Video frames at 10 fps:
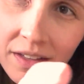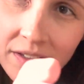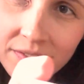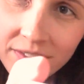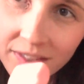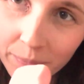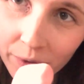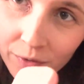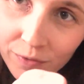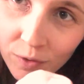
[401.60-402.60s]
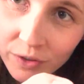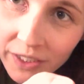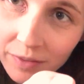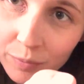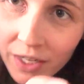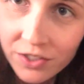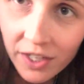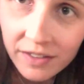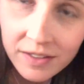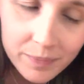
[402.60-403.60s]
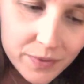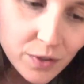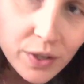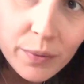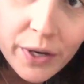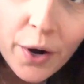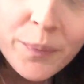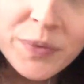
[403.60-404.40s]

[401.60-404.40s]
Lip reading: a simple folding project. So here we go.